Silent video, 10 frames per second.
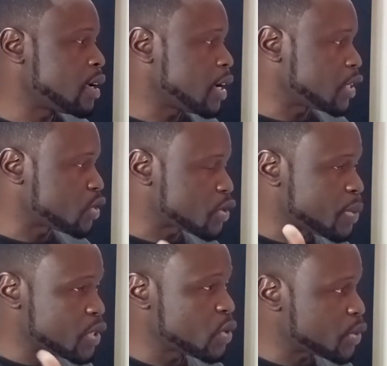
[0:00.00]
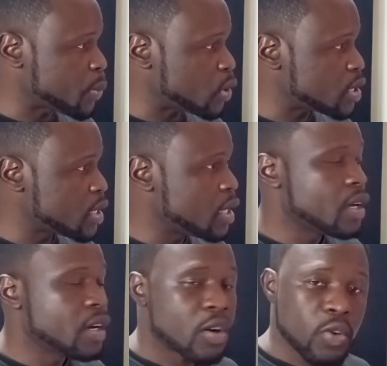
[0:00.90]
at your sweet spot
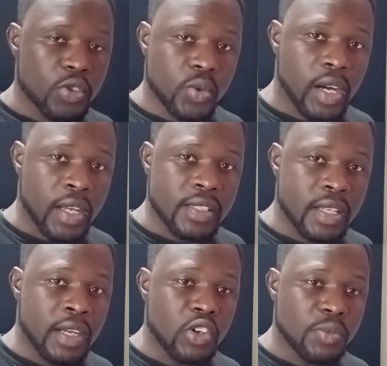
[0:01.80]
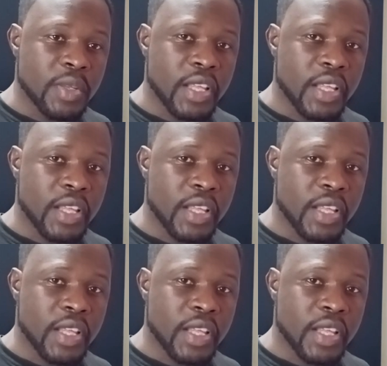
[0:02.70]
close your eyes and not be